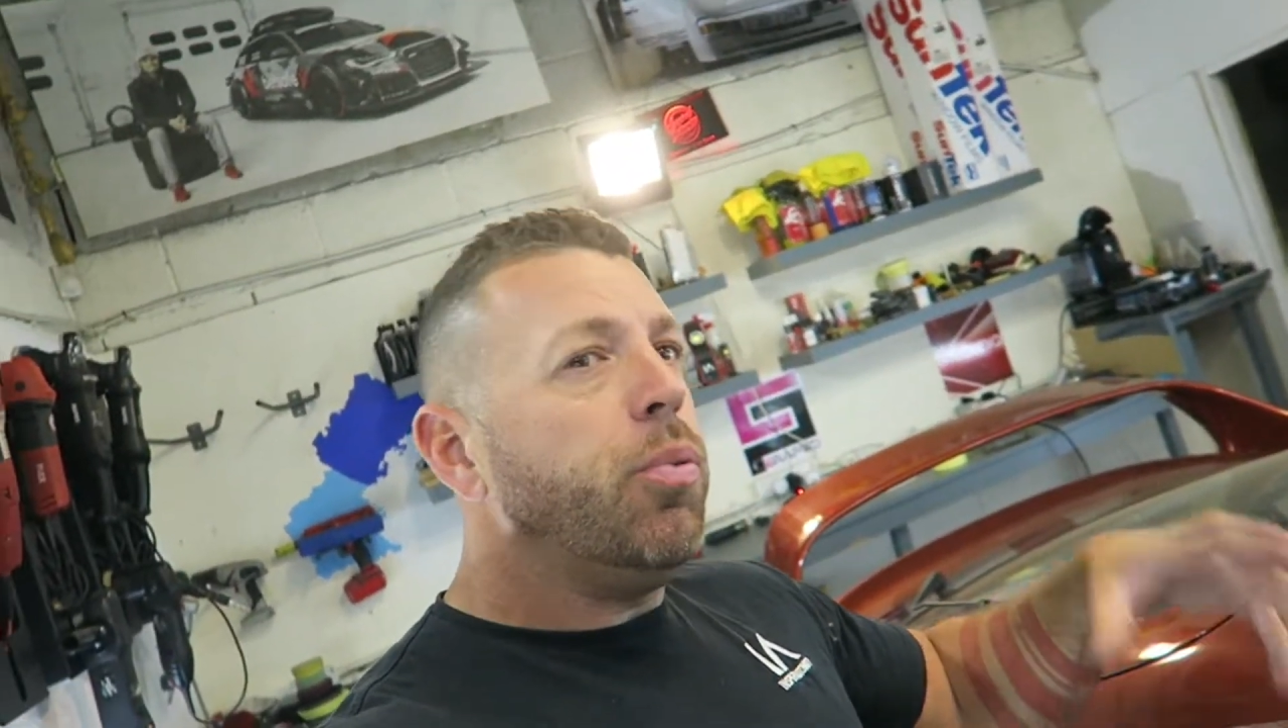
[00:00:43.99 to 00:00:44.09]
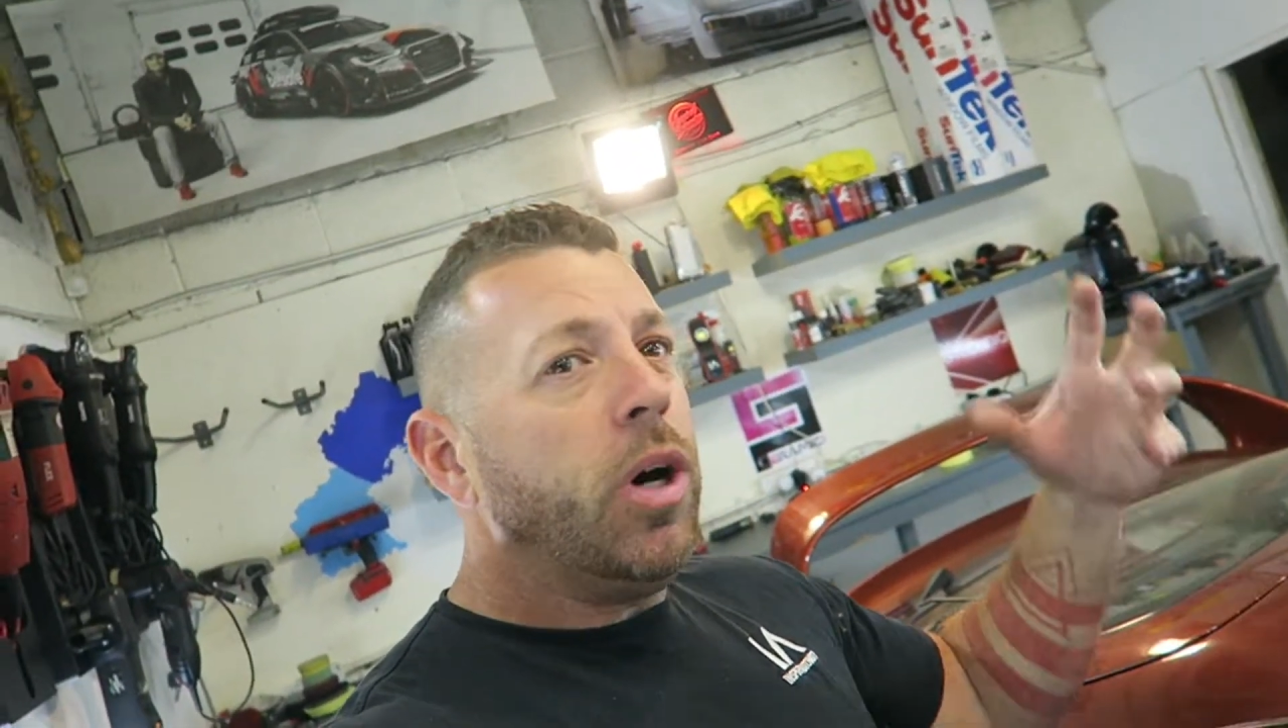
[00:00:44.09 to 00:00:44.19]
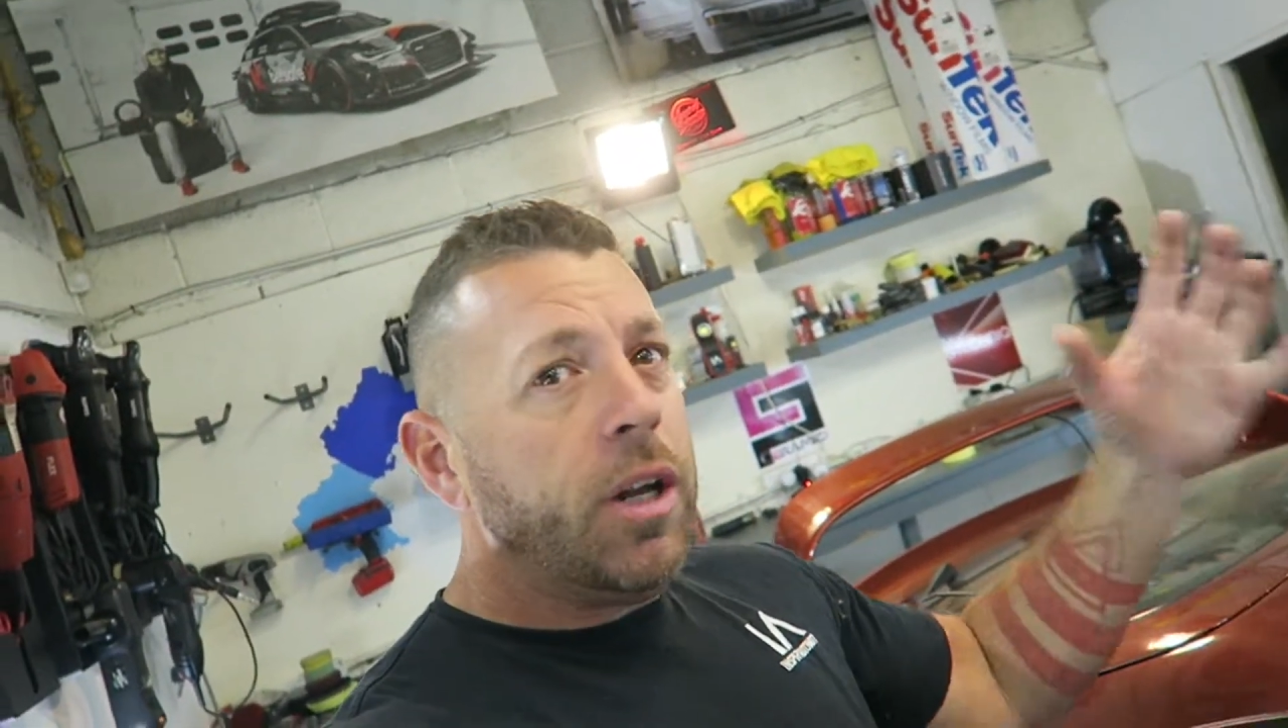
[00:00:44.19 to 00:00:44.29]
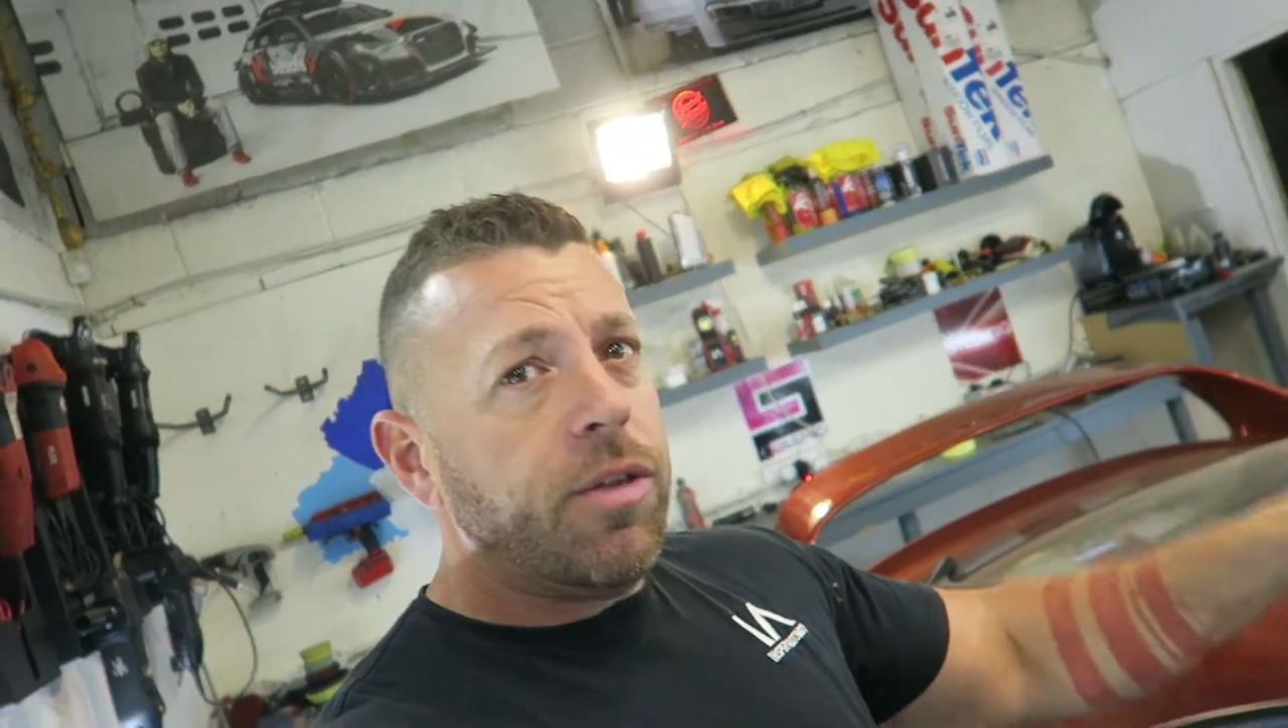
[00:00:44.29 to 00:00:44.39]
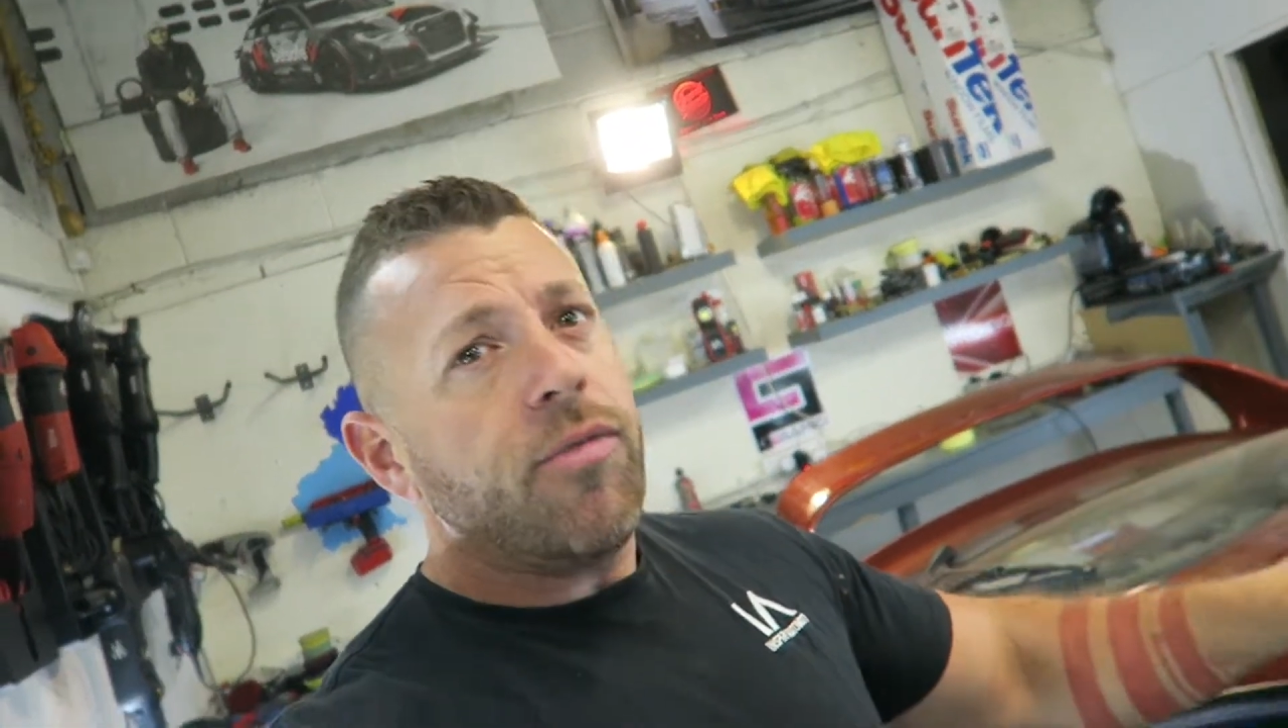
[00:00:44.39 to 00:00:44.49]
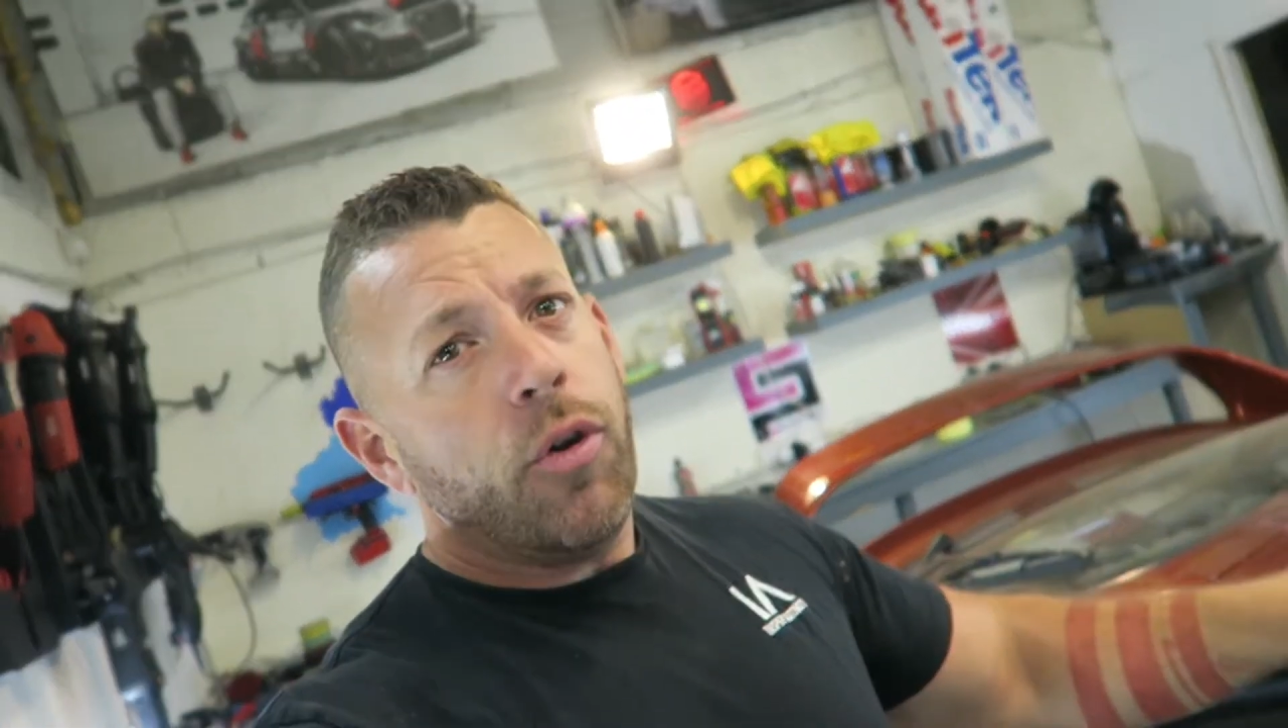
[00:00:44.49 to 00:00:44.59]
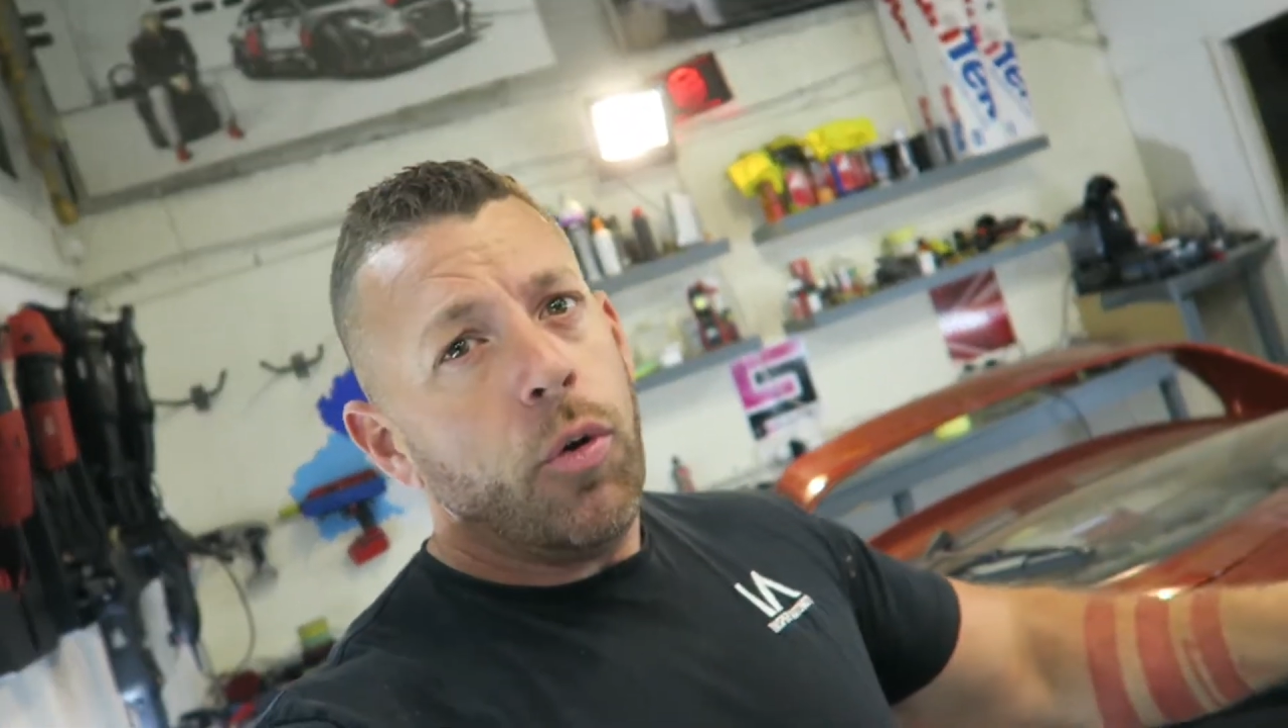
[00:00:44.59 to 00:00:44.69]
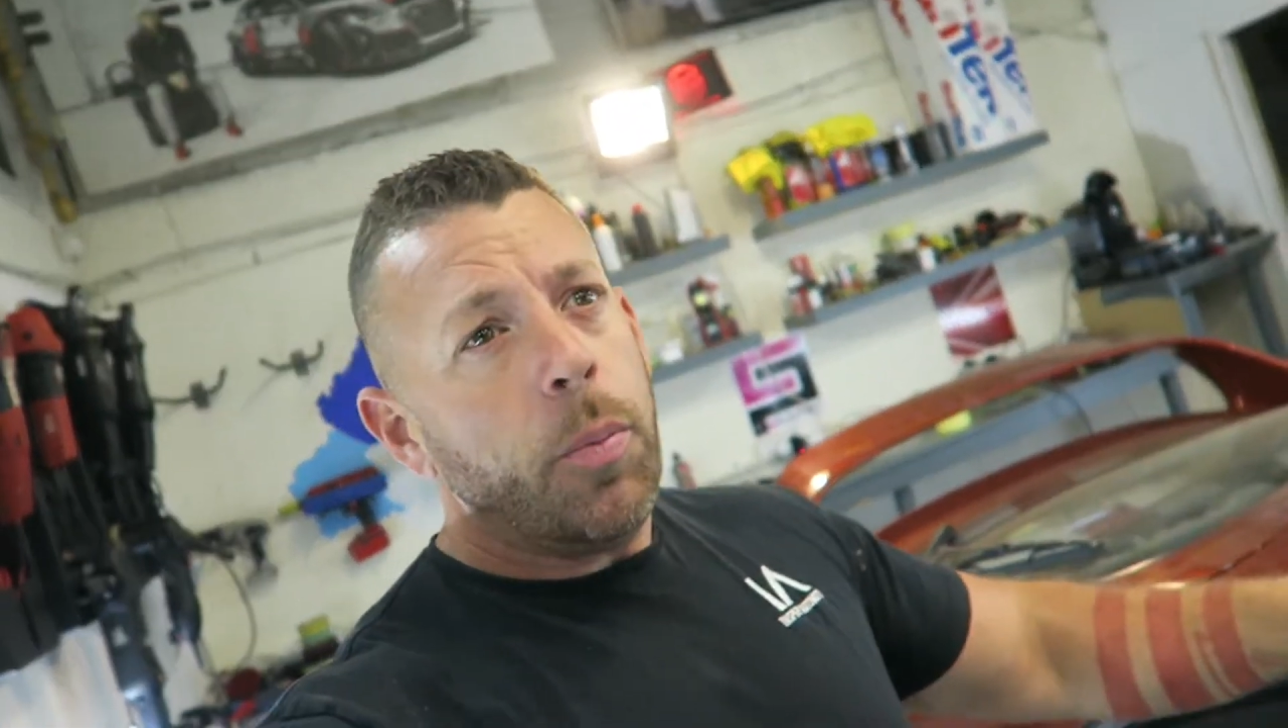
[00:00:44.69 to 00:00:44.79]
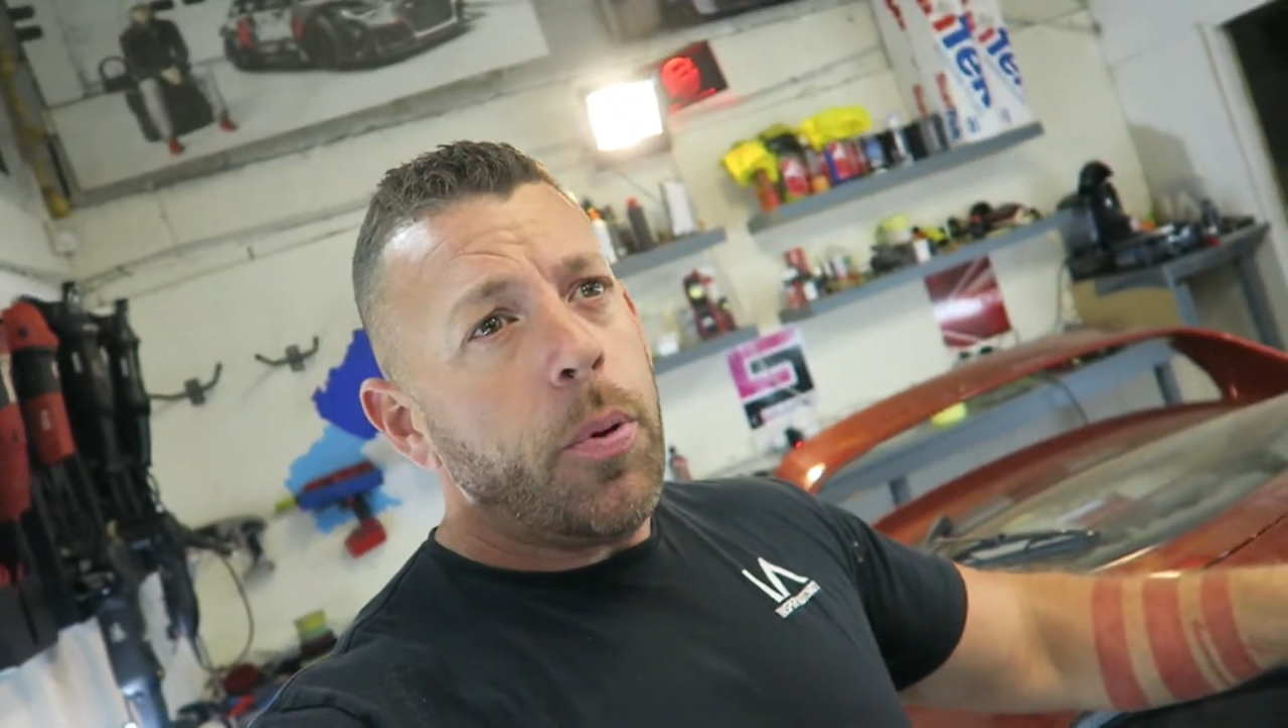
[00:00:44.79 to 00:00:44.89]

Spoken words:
bled through